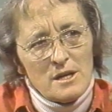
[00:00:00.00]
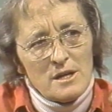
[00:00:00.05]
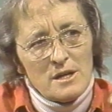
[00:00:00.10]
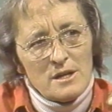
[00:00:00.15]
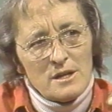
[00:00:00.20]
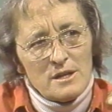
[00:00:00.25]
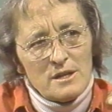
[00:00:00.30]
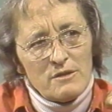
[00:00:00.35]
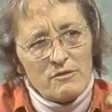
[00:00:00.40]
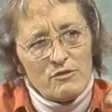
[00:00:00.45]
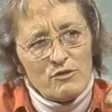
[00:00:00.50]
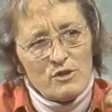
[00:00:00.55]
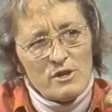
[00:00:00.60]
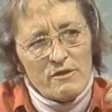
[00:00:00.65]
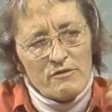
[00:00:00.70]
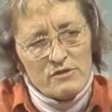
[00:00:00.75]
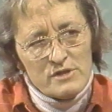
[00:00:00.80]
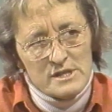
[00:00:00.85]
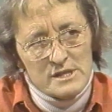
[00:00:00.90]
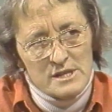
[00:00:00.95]
And if you
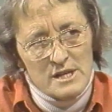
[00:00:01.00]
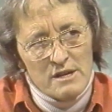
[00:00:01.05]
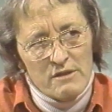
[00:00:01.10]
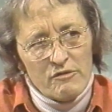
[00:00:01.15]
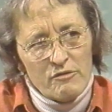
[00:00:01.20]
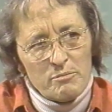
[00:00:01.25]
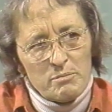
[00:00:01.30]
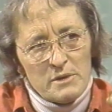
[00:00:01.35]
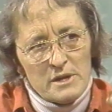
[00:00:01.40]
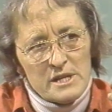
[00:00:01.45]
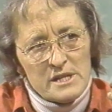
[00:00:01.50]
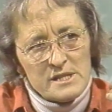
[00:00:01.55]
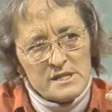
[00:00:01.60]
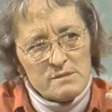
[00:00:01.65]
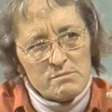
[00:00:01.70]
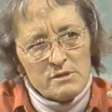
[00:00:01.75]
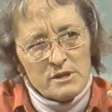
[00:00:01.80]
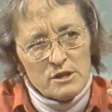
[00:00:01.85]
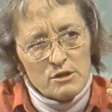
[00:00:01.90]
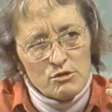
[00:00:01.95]
have a safe place
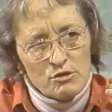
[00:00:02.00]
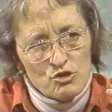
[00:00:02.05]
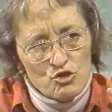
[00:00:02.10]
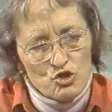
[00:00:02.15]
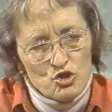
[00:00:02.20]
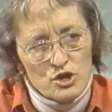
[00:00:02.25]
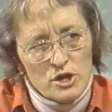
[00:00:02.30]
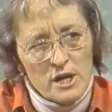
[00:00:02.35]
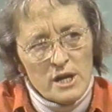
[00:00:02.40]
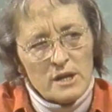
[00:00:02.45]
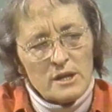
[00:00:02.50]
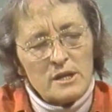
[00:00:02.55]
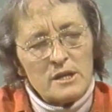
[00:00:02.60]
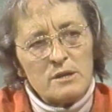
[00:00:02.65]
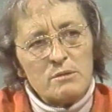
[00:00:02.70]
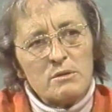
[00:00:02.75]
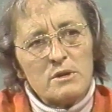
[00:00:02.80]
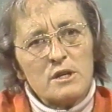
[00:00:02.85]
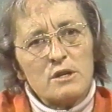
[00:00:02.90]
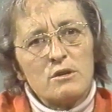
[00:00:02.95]
where you can share
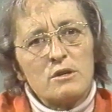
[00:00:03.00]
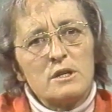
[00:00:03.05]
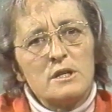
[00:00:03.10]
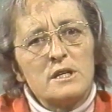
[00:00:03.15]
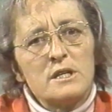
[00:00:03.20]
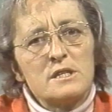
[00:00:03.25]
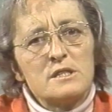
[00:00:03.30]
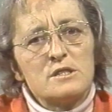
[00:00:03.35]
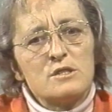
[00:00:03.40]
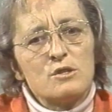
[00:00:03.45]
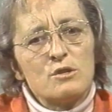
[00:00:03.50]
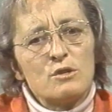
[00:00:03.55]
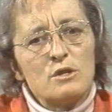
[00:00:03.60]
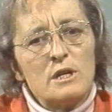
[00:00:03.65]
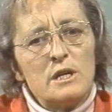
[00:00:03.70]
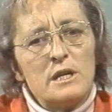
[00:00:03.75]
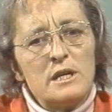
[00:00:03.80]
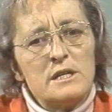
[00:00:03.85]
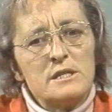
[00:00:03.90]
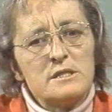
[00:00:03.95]
that, where you can
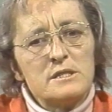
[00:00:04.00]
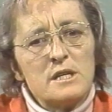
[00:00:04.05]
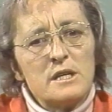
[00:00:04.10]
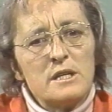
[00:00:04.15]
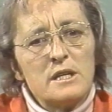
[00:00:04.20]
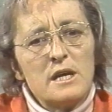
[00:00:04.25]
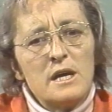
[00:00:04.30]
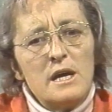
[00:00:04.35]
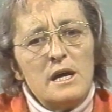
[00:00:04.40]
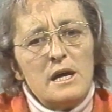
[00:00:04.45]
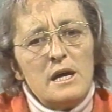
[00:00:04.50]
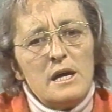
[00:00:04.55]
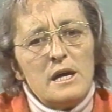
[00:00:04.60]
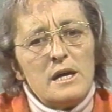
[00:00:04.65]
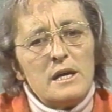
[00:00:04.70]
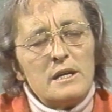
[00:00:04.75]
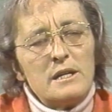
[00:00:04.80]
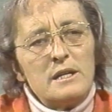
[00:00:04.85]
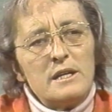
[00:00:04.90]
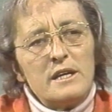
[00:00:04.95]
externalize that
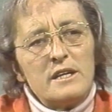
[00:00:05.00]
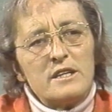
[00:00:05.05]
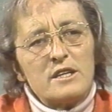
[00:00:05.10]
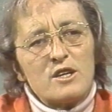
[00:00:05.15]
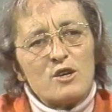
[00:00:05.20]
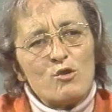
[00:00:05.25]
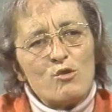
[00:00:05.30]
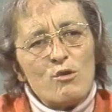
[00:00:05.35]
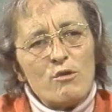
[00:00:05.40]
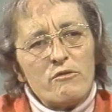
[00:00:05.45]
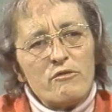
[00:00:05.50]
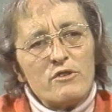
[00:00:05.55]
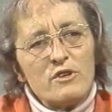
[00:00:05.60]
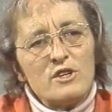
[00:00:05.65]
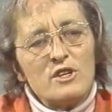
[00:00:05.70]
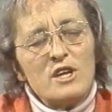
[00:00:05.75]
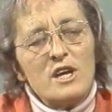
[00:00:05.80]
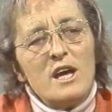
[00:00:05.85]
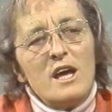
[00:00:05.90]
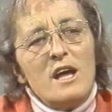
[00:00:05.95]
and let go of it,
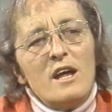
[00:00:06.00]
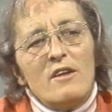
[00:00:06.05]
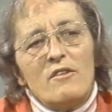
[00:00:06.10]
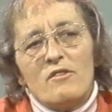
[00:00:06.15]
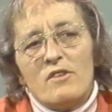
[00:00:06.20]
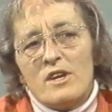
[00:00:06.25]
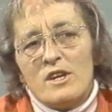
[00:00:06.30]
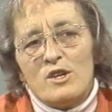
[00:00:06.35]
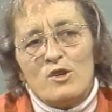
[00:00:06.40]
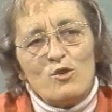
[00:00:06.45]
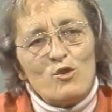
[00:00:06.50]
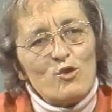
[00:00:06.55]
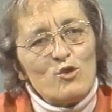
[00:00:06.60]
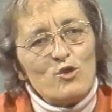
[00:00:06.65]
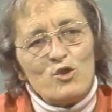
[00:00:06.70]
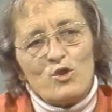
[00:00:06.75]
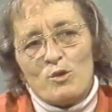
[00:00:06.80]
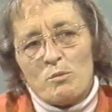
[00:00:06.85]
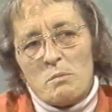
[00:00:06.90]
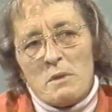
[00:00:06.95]
then you
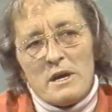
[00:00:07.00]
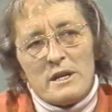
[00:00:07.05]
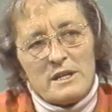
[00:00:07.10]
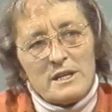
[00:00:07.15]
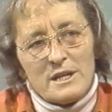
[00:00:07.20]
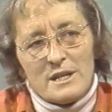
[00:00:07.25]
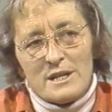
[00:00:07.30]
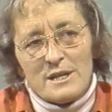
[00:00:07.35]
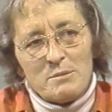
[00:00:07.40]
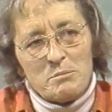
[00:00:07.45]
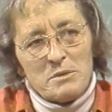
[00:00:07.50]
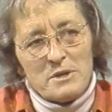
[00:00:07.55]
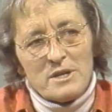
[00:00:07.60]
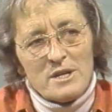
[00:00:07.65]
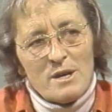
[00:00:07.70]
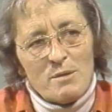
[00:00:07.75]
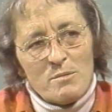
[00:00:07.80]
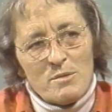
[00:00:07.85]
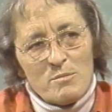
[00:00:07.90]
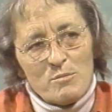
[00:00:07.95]
automatically
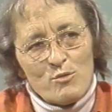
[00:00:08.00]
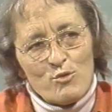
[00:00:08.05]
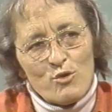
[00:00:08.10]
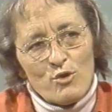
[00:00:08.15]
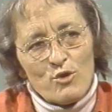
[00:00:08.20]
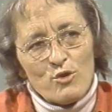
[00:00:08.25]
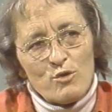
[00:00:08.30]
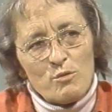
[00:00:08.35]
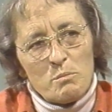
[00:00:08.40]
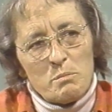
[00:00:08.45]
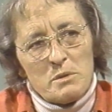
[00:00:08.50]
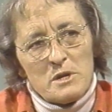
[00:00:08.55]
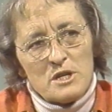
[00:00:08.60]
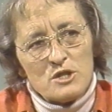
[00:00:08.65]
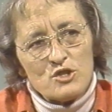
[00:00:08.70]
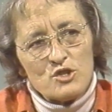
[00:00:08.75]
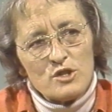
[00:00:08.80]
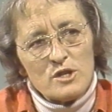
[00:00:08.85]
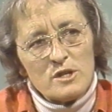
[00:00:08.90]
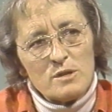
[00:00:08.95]
become a more
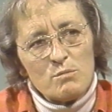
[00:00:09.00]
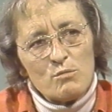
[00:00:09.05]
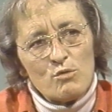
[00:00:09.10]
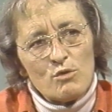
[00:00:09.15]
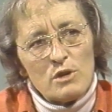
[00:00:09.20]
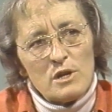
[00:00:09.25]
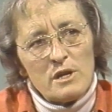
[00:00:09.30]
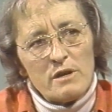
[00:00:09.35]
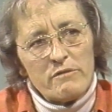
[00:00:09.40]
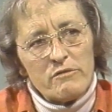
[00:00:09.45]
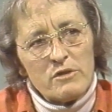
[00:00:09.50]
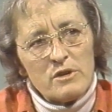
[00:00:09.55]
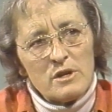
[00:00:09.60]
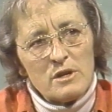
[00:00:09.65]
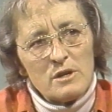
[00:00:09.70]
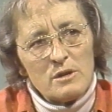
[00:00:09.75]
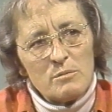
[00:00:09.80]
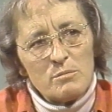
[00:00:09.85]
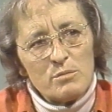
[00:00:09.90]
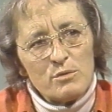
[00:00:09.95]
compassionate, more loving
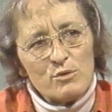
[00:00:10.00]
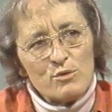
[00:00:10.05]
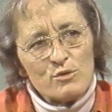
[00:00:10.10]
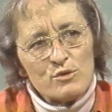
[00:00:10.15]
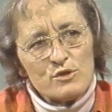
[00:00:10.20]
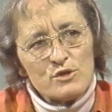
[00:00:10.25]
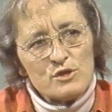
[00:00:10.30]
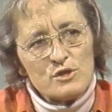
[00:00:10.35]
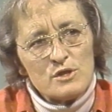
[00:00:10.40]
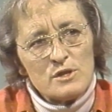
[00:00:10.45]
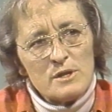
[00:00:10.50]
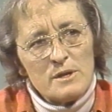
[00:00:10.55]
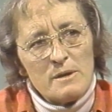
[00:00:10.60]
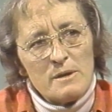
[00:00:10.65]
person.